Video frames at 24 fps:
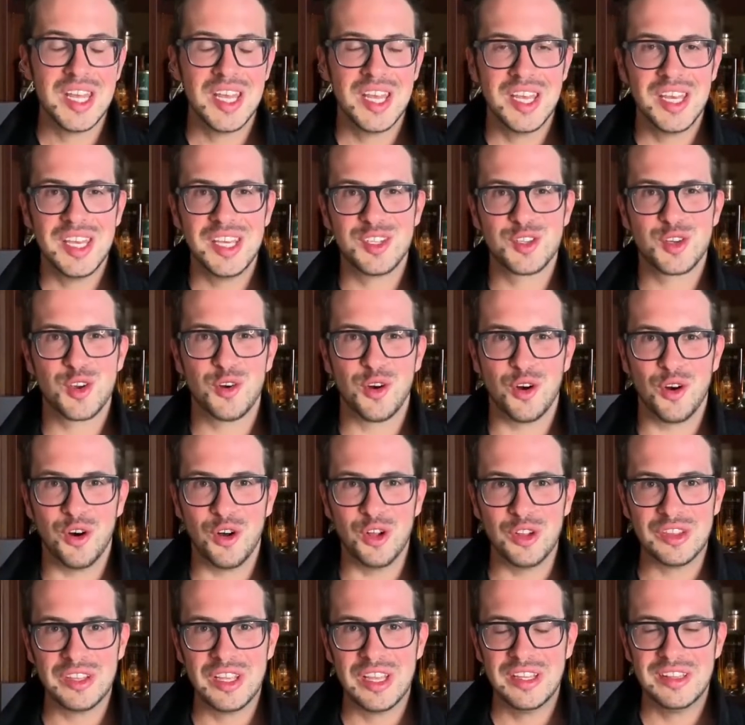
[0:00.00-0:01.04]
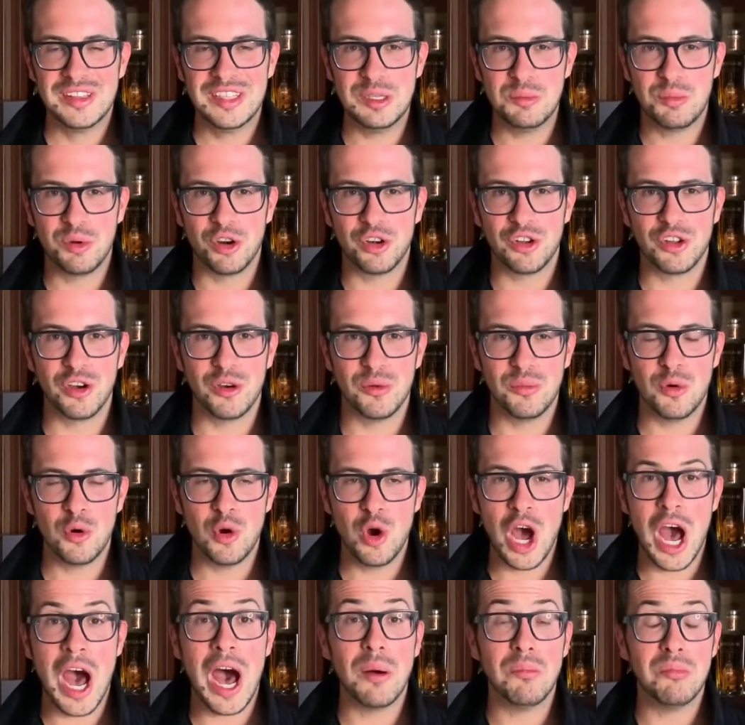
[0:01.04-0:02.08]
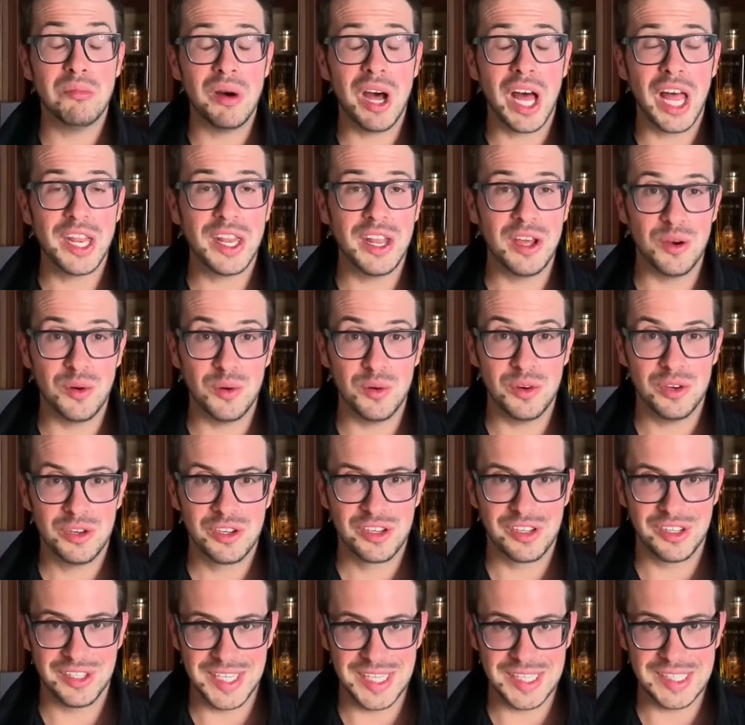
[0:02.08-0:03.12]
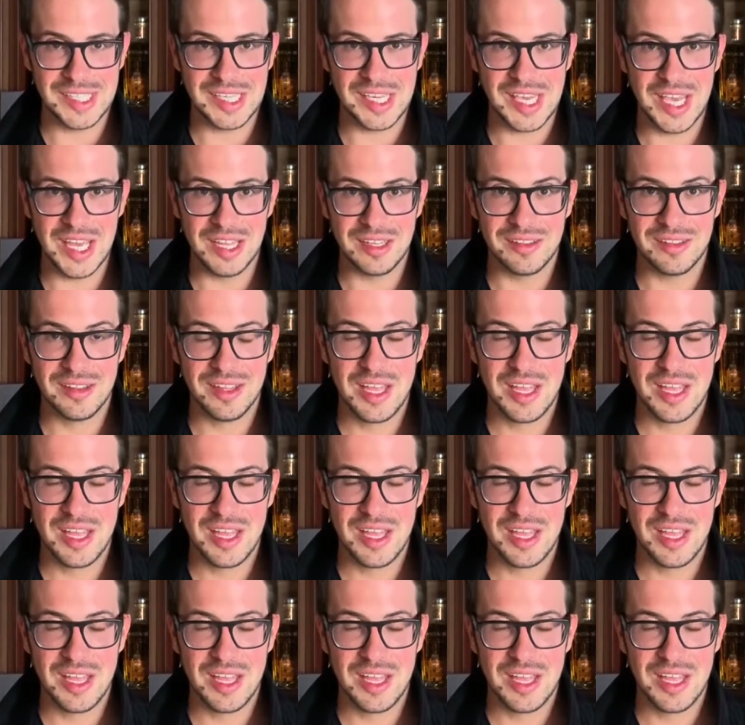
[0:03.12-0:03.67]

is called the Perdomo Habano Connecticut,